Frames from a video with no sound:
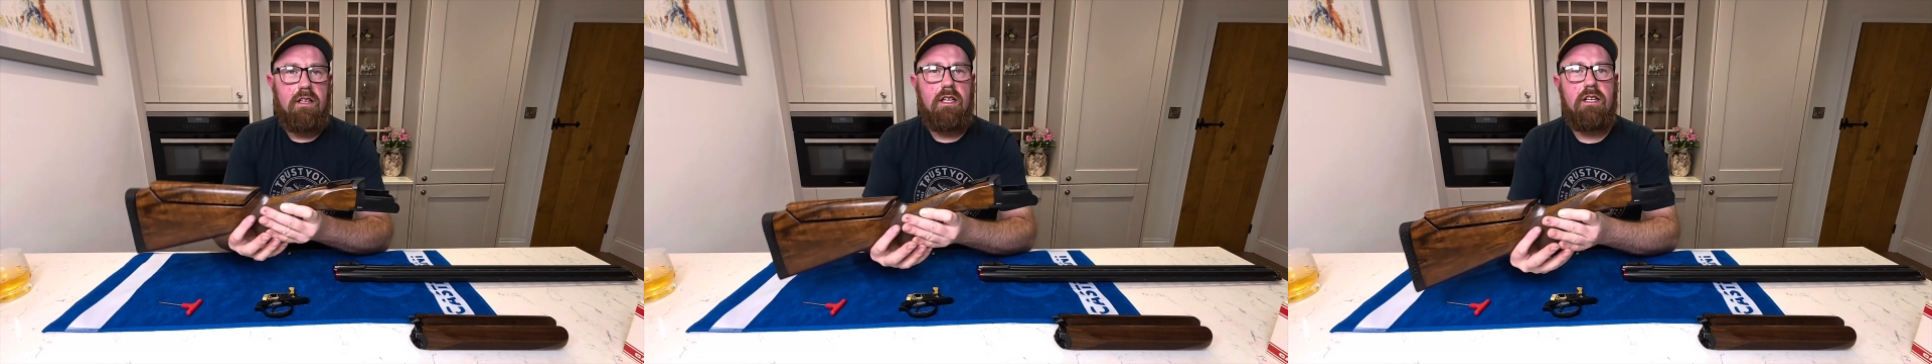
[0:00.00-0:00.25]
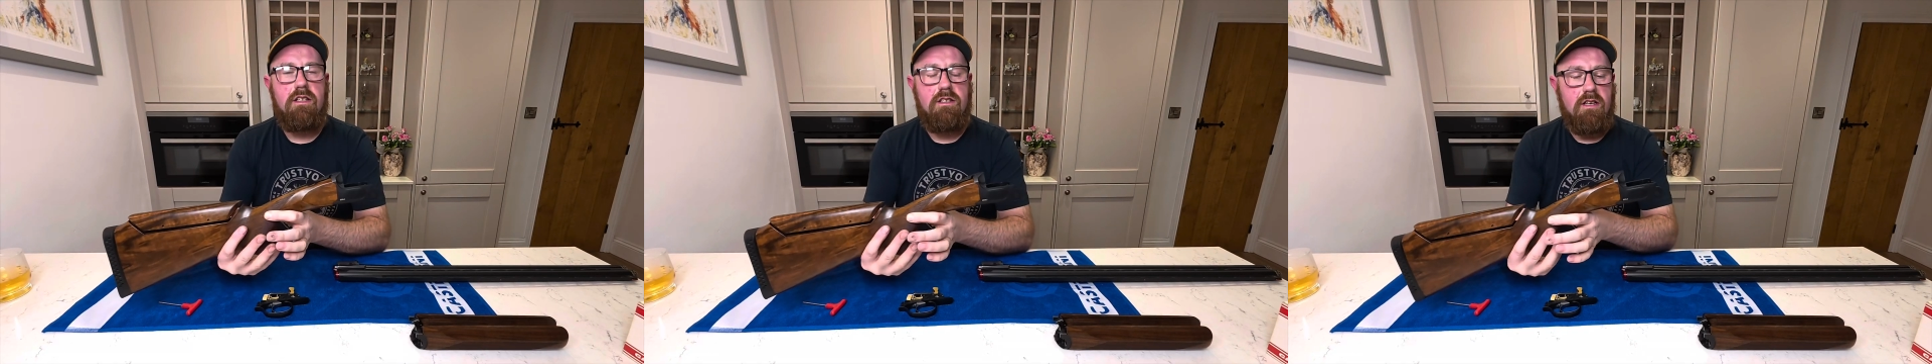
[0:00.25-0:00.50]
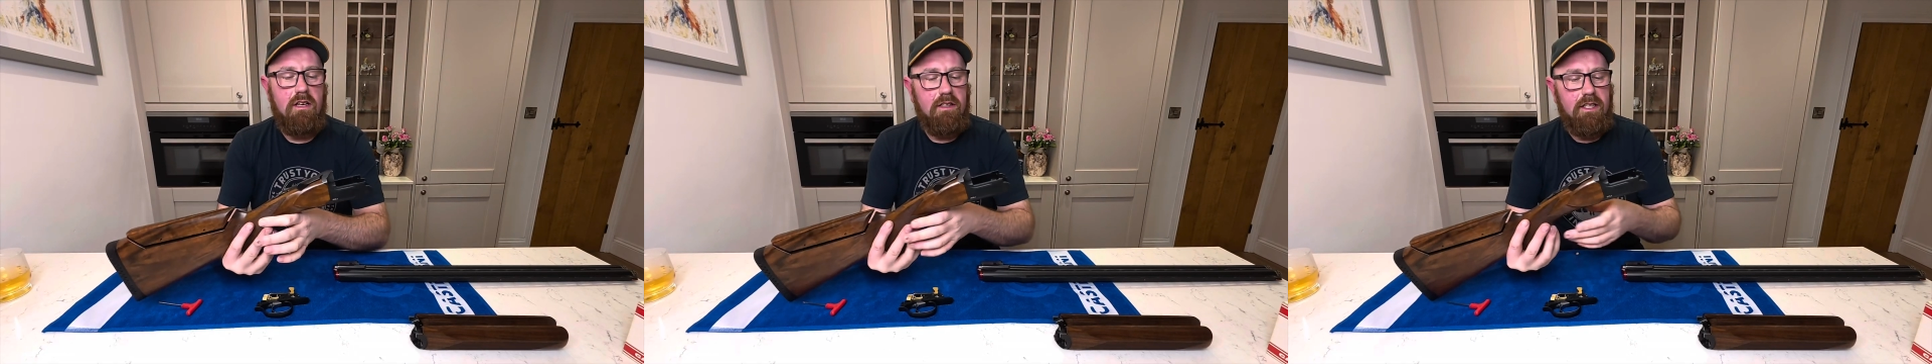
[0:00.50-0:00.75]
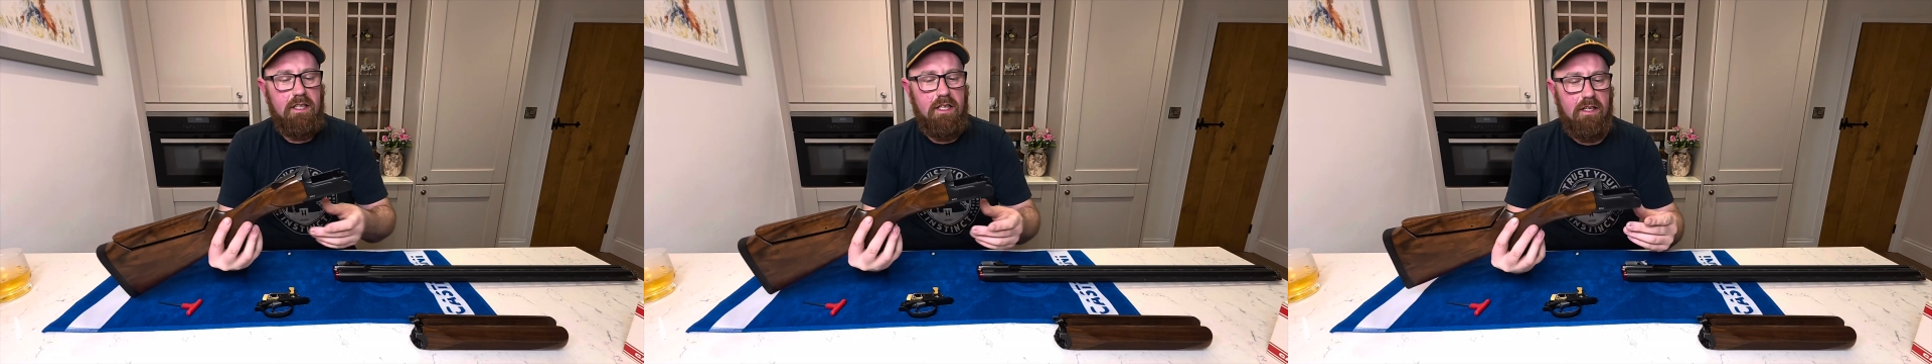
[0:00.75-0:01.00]
In the
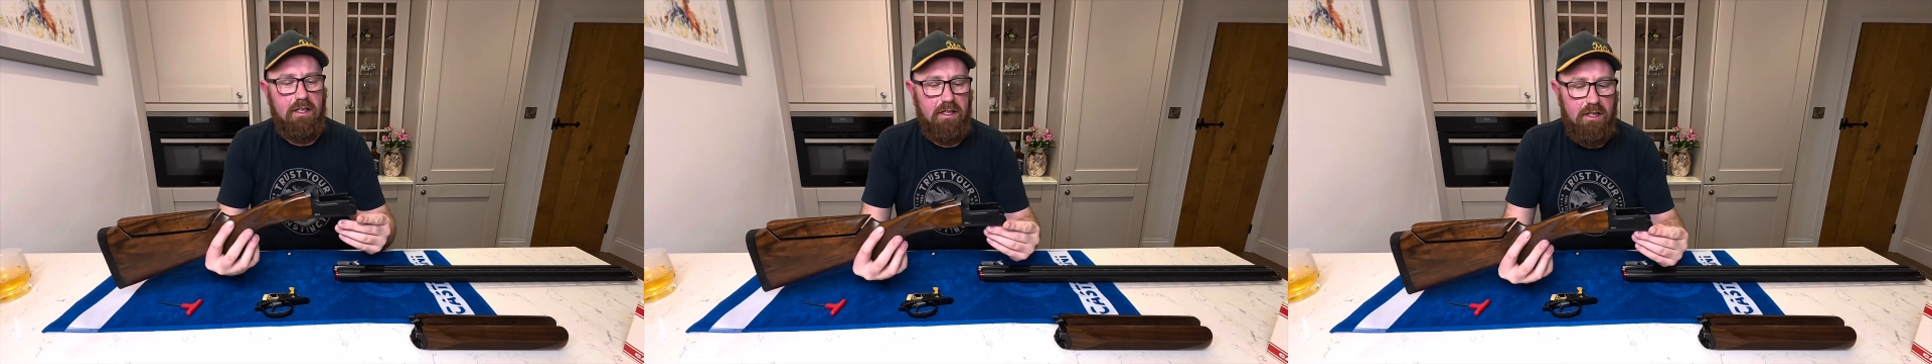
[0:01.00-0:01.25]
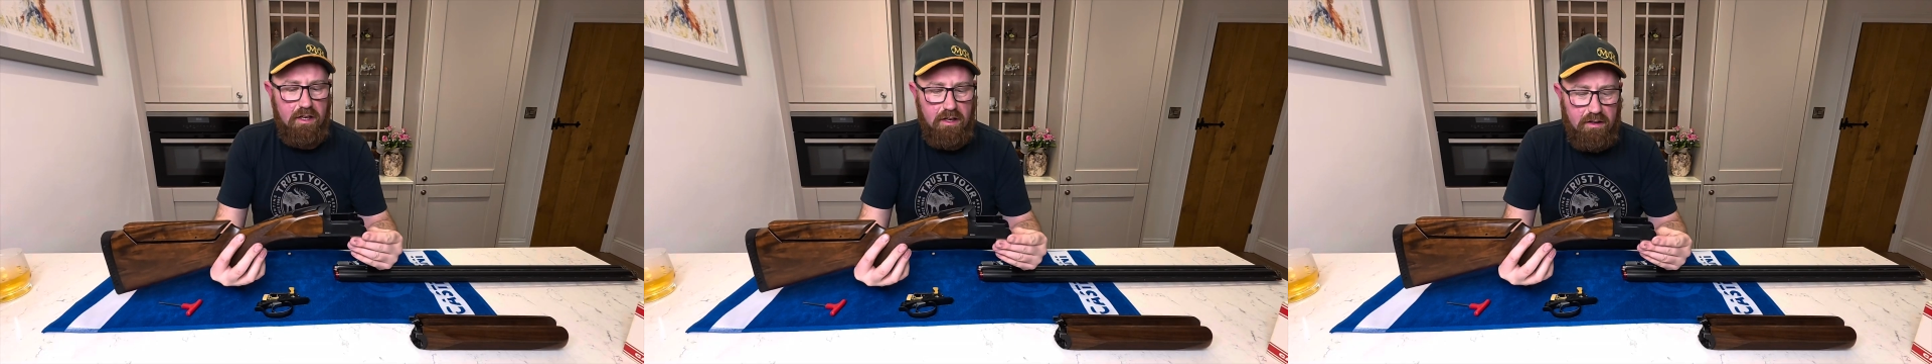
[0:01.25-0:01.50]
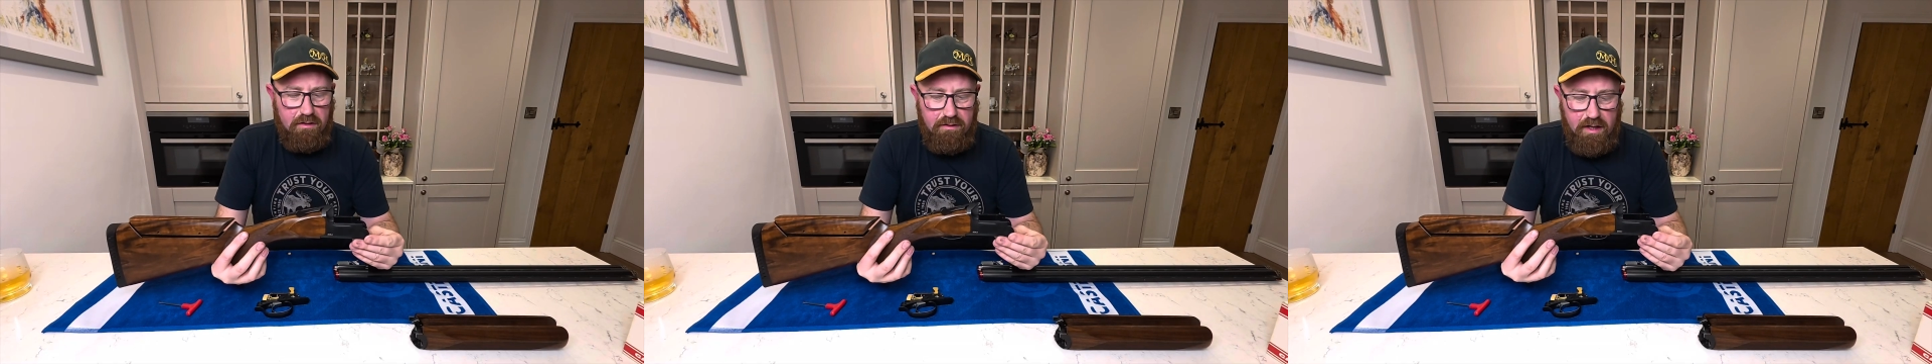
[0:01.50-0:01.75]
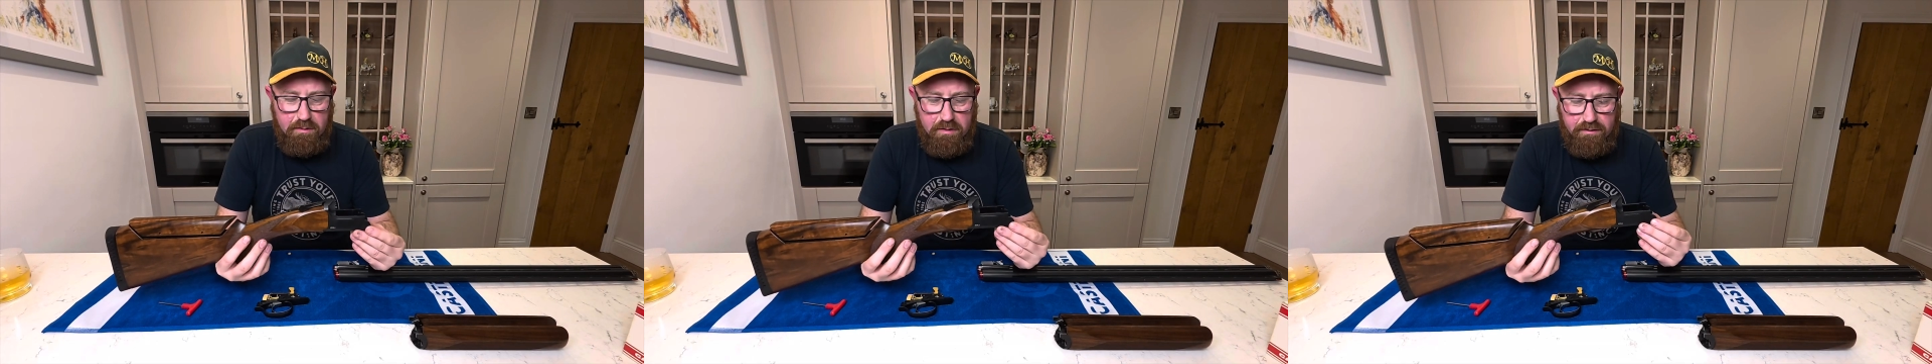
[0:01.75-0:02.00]
Zoli,
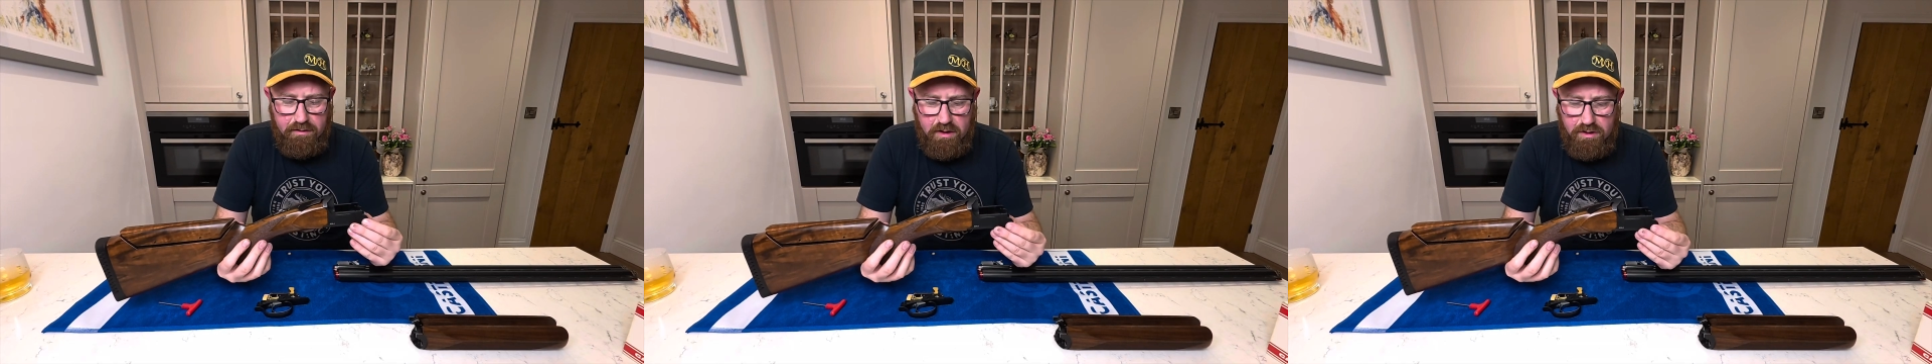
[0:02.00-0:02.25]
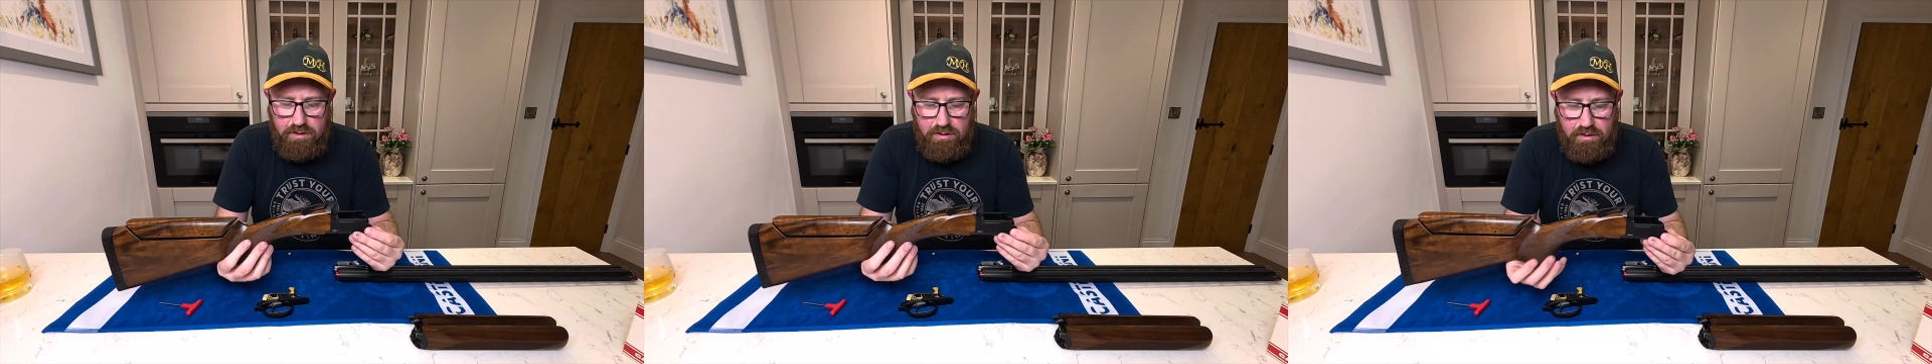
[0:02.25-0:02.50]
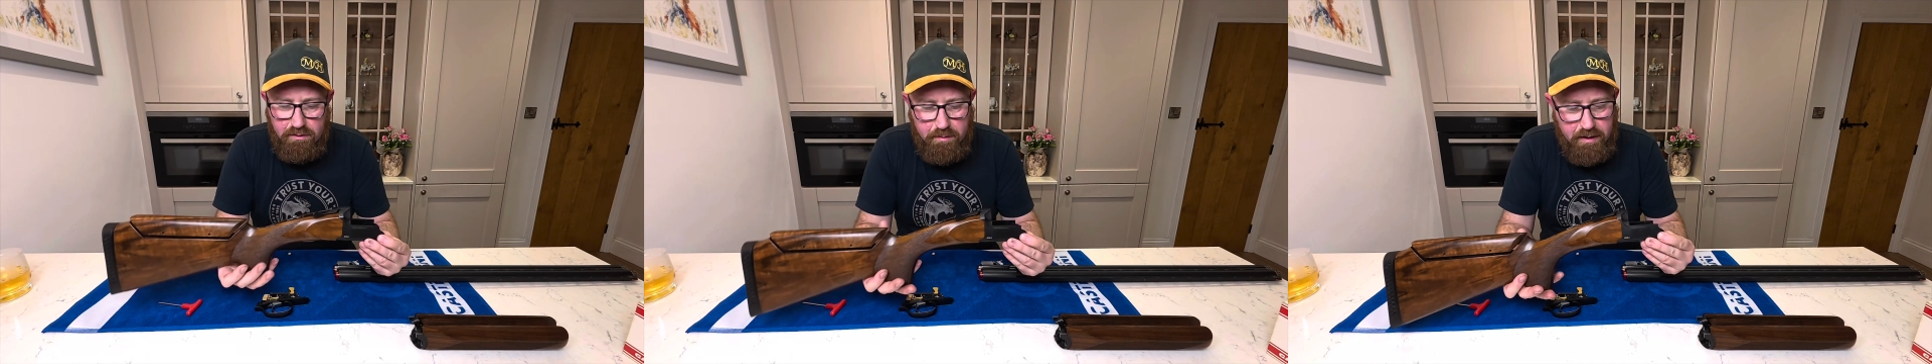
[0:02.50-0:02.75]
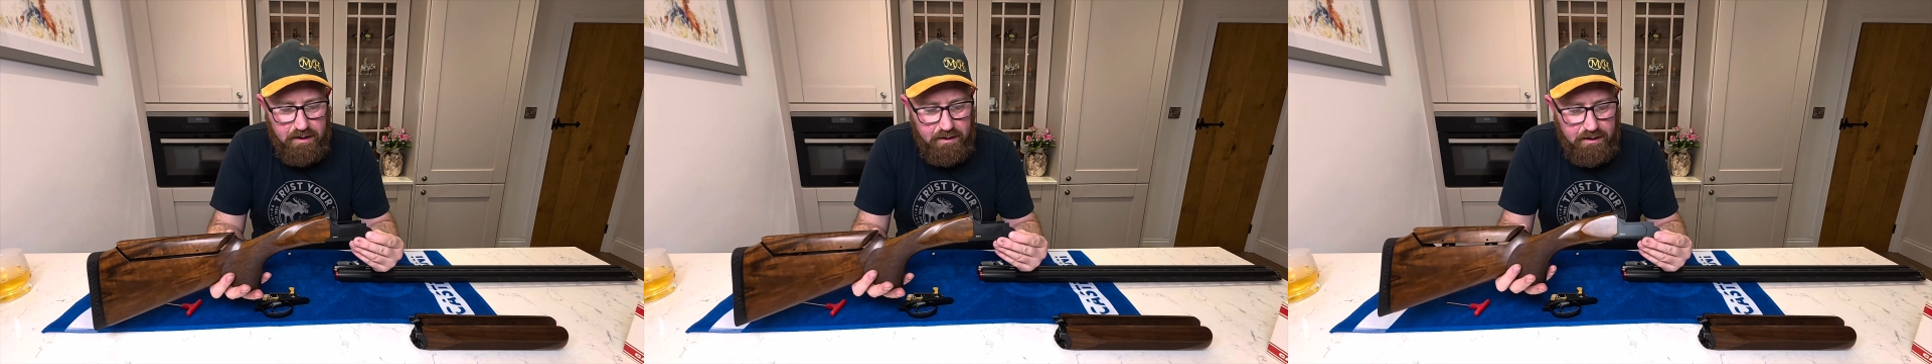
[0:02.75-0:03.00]
famous for the
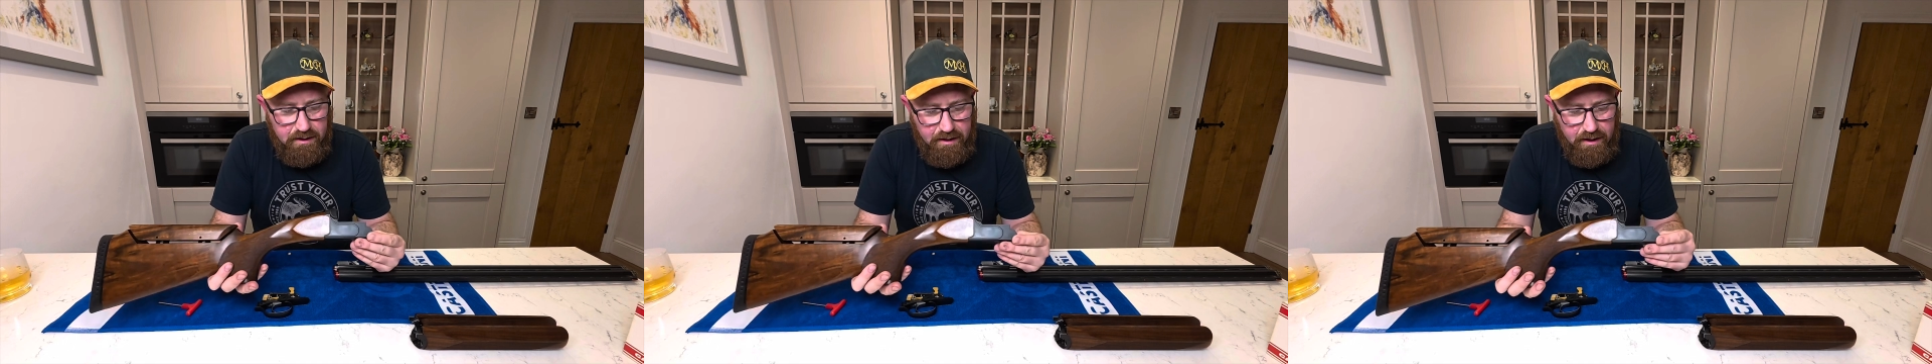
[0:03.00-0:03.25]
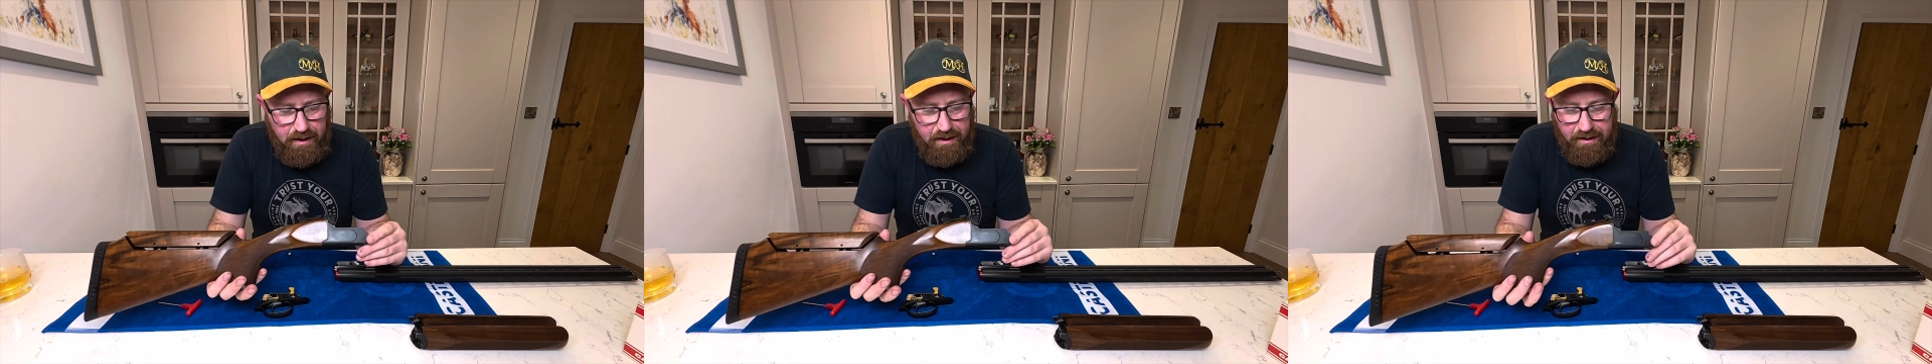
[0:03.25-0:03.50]
durability,